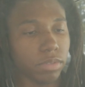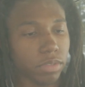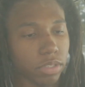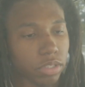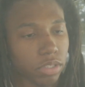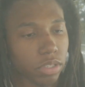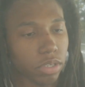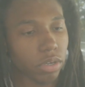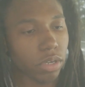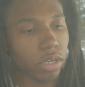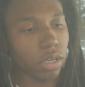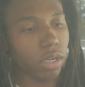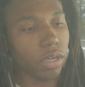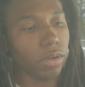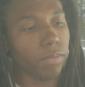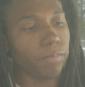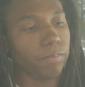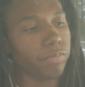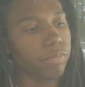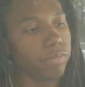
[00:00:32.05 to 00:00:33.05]

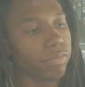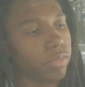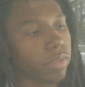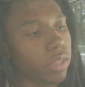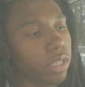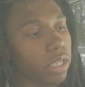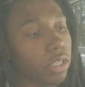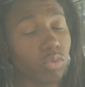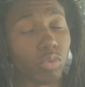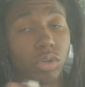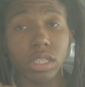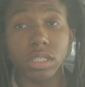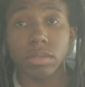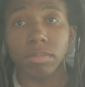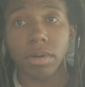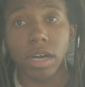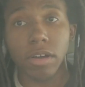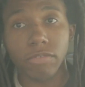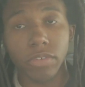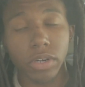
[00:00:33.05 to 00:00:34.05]
So this wasn't
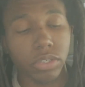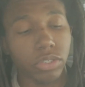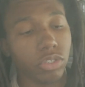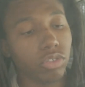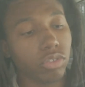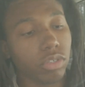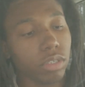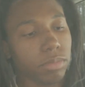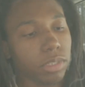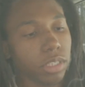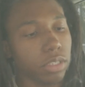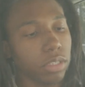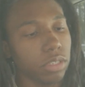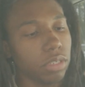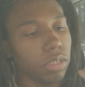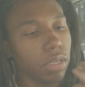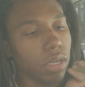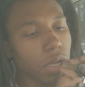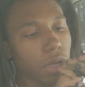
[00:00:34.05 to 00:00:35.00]
my first trip either.